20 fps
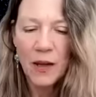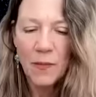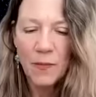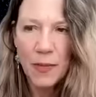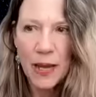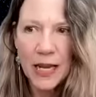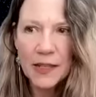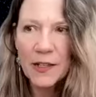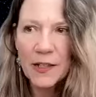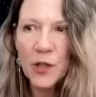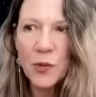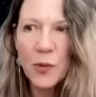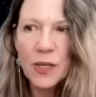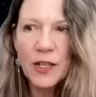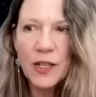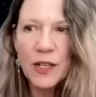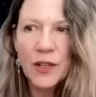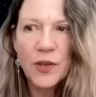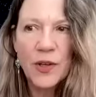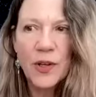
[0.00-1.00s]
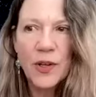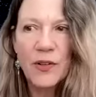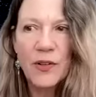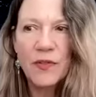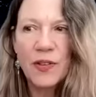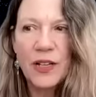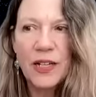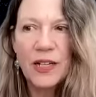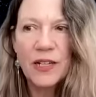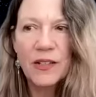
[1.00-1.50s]
May the
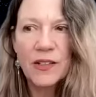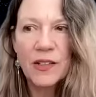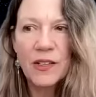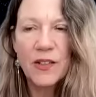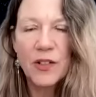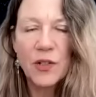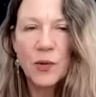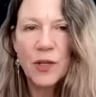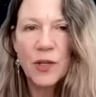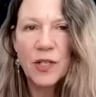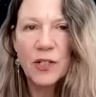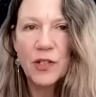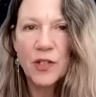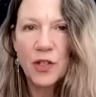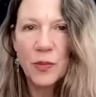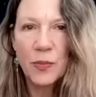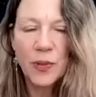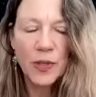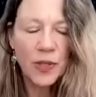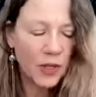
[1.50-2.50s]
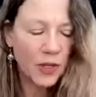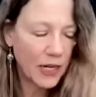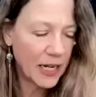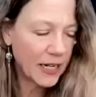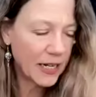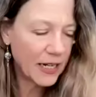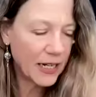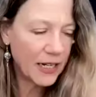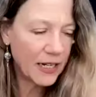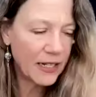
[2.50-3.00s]
twenty-third, Venus conjoins Jupiter
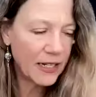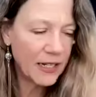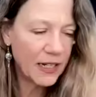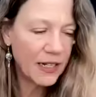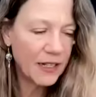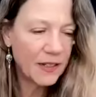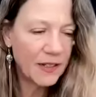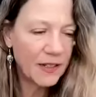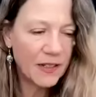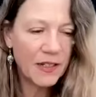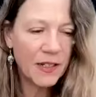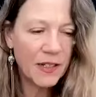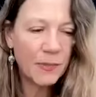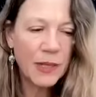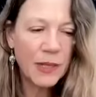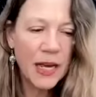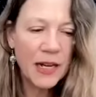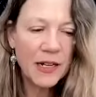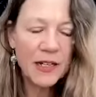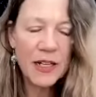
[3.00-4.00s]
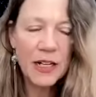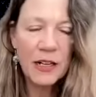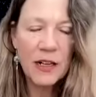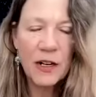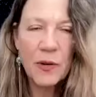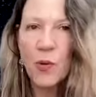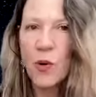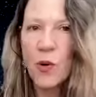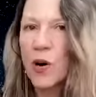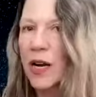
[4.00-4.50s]
in India. This is a
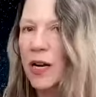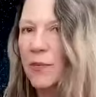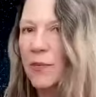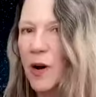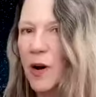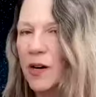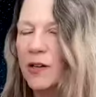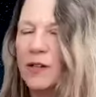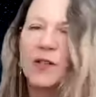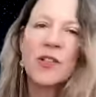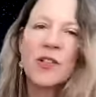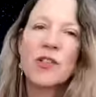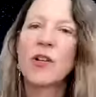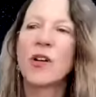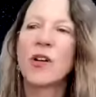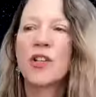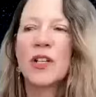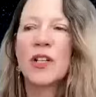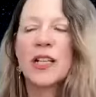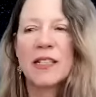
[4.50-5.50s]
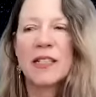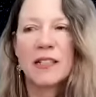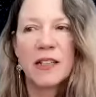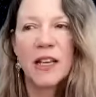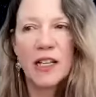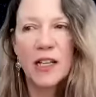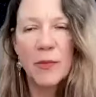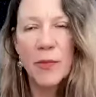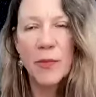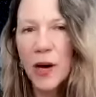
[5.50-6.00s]
planetary war in modern astrology. It's
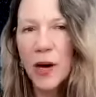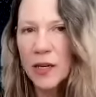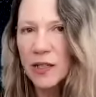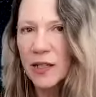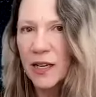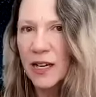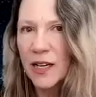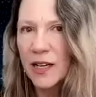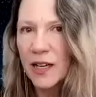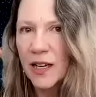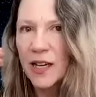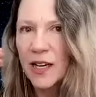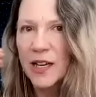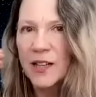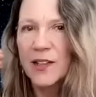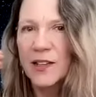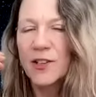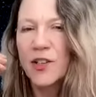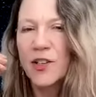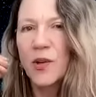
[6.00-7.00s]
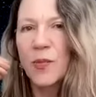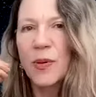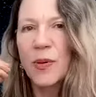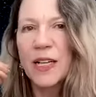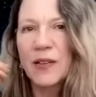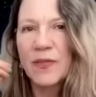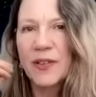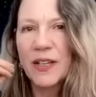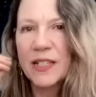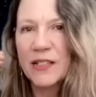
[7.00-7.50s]
luck upon luck. The two
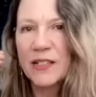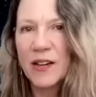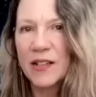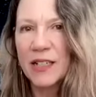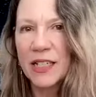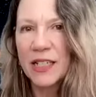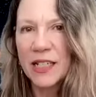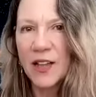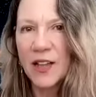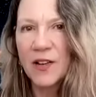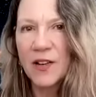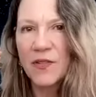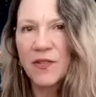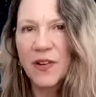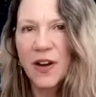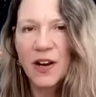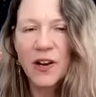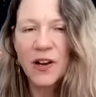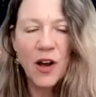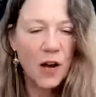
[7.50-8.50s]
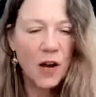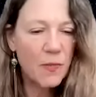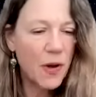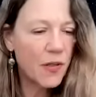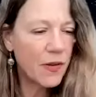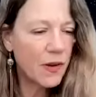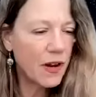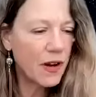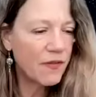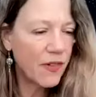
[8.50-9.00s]
benefics are together. Fairy
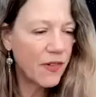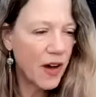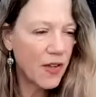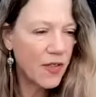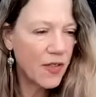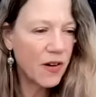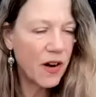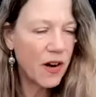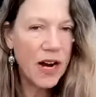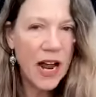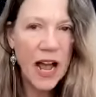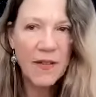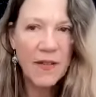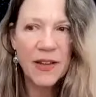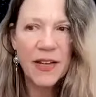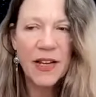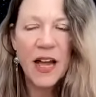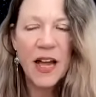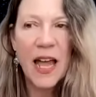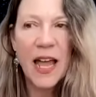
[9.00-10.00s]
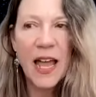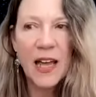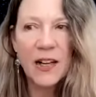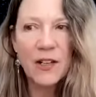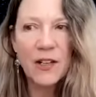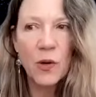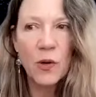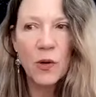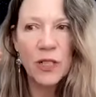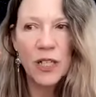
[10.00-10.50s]
godmother and father are having a
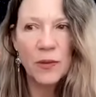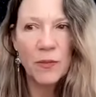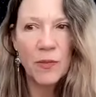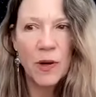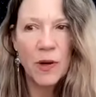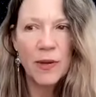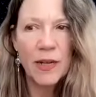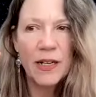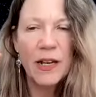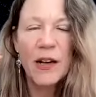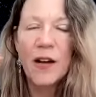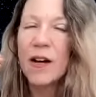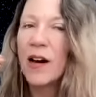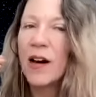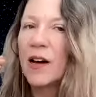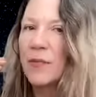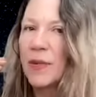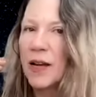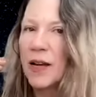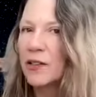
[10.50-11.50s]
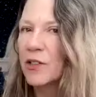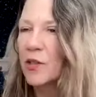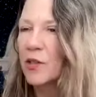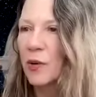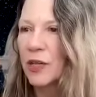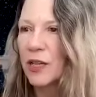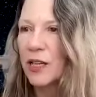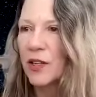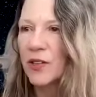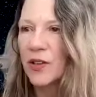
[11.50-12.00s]
hand-holding moment on May the
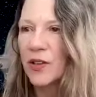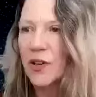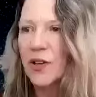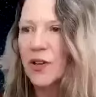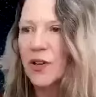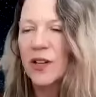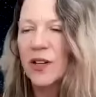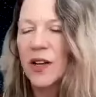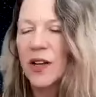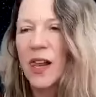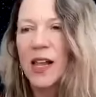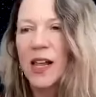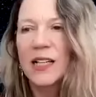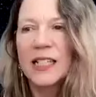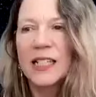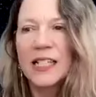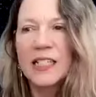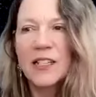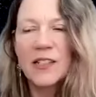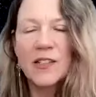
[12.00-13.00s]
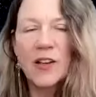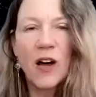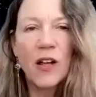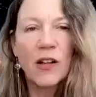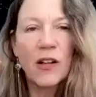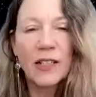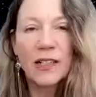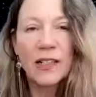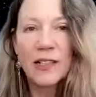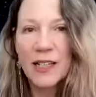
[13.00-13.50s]
twenty-third. Let's just
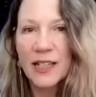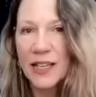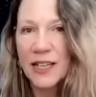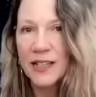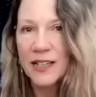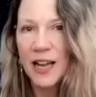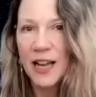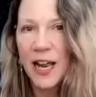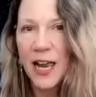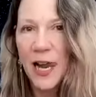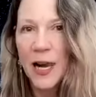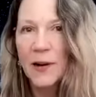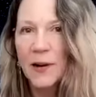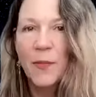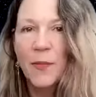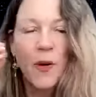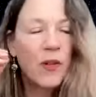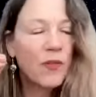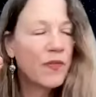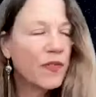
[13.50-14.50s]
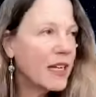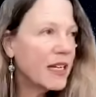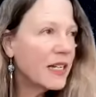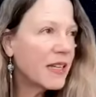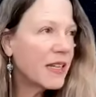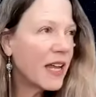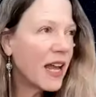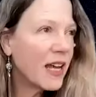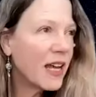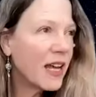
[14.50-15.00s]
call it a lucky day. Both
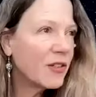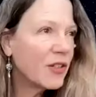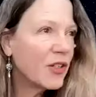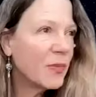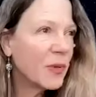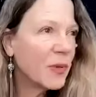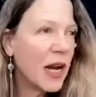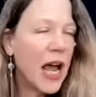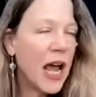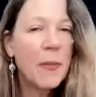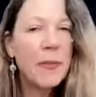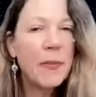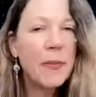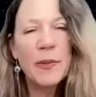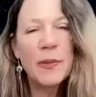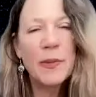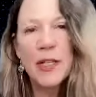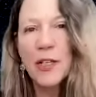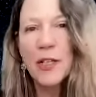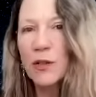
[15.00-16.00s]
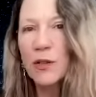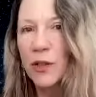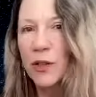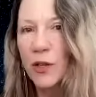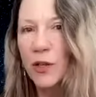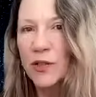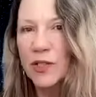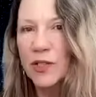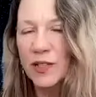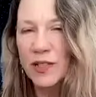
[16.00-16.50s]
Venus and Jupiter happen to be too
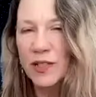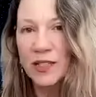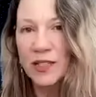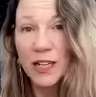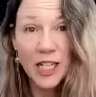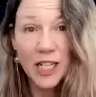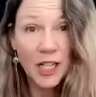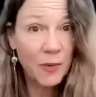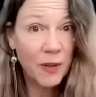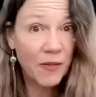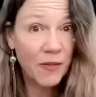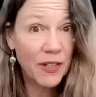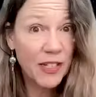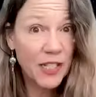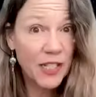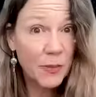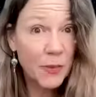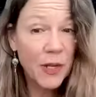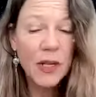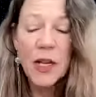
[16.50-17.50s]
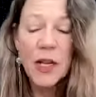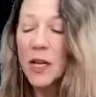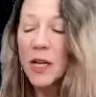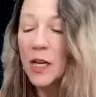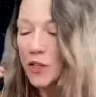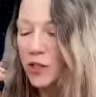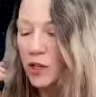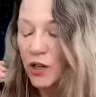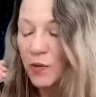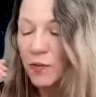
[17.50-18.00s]
close to the sun to be visible,
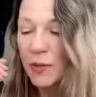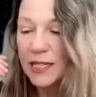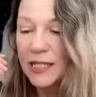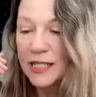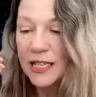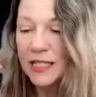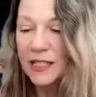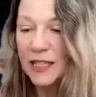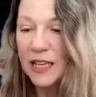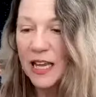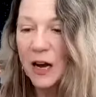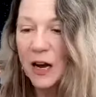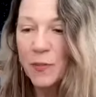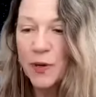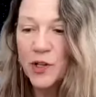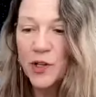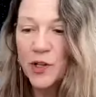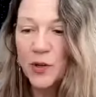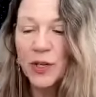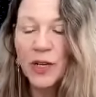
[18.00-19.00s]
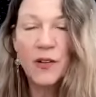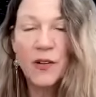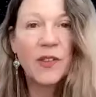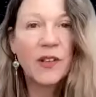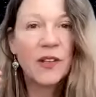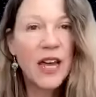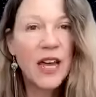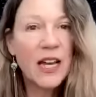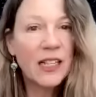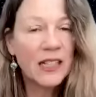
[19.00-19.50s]
so you may see the outpicturing of
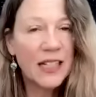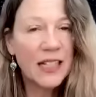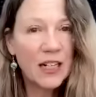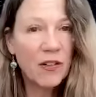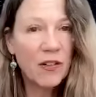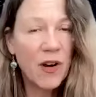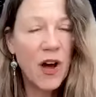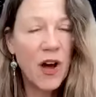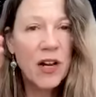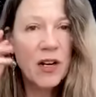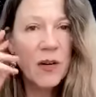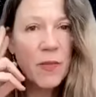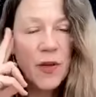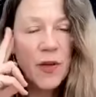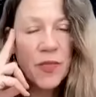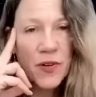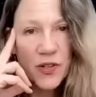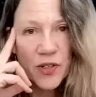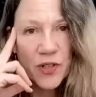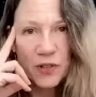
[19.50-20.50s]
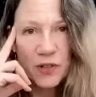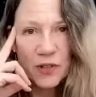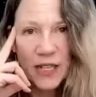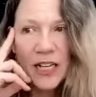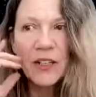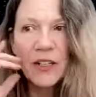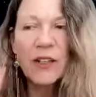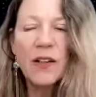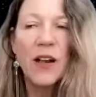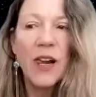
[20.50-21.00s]
the luck later on, a month or two
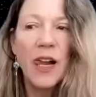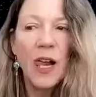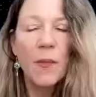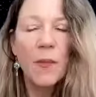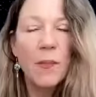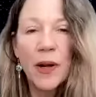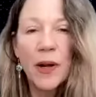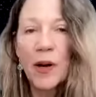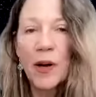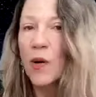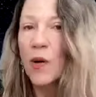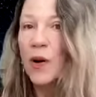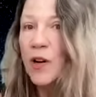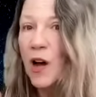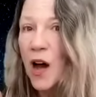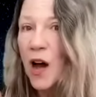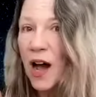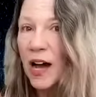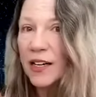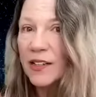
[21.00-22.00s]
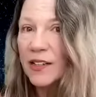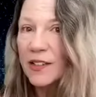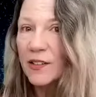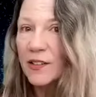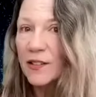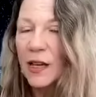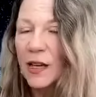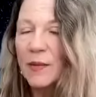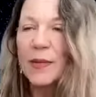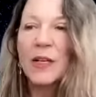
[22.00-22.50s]
later, but or not.
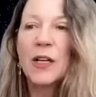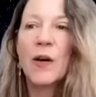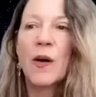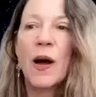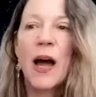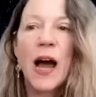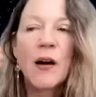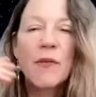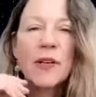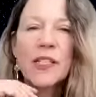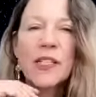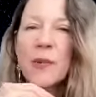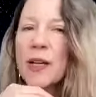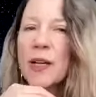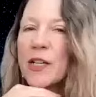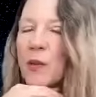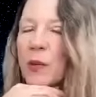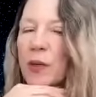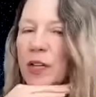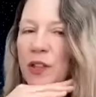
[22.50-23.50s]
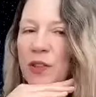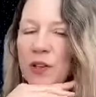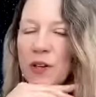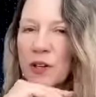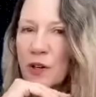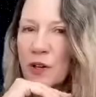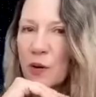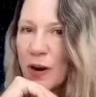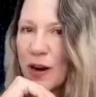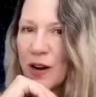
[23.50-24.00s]
You let me know. How was May twenty-third,
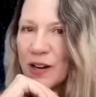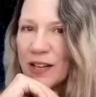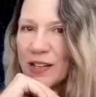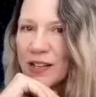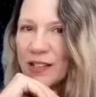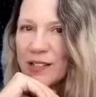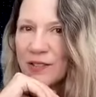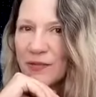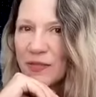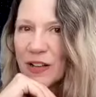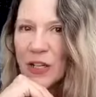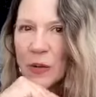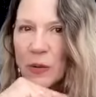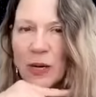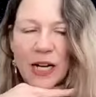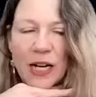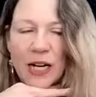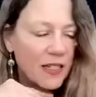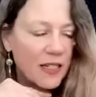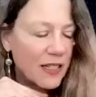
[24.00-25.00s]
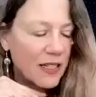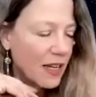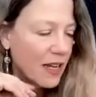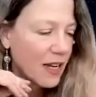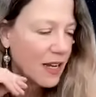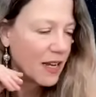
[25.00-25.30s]
Aquarians, fellow us?